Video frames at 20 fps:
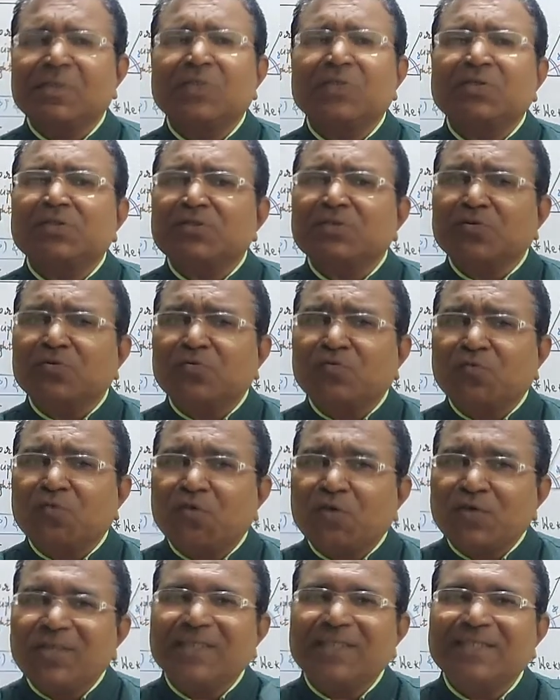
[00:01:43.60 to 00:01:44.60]
So
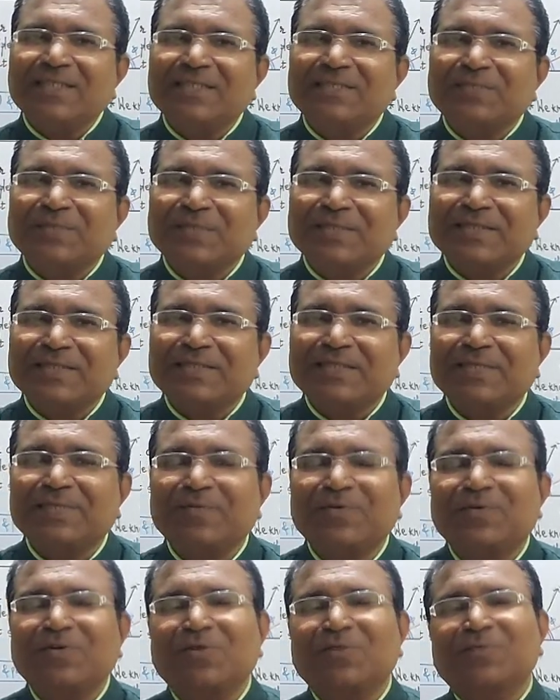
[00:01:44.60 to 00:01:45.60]
what is
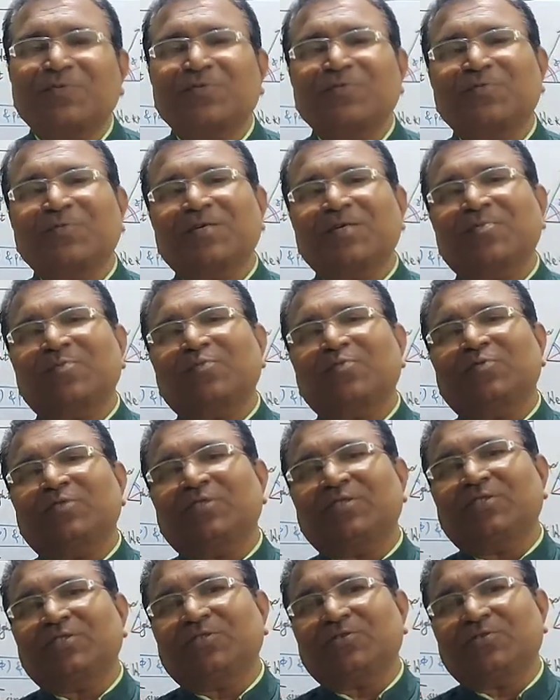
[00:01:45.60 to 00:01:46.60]
principle of
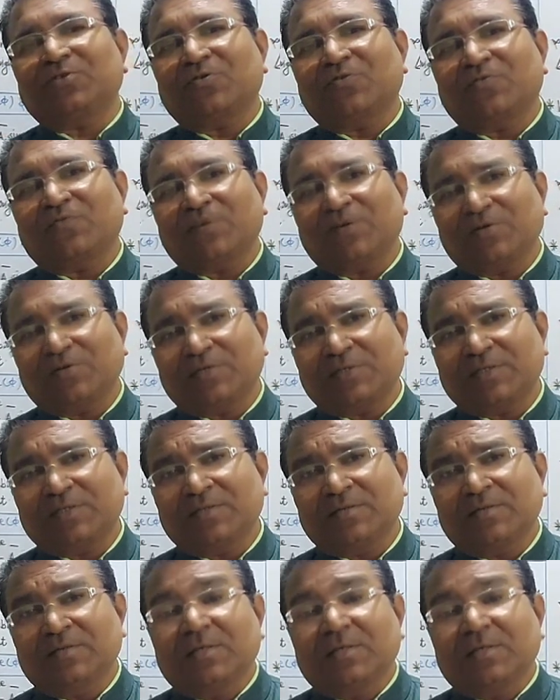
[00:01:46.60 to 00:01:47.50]
superposition of waves?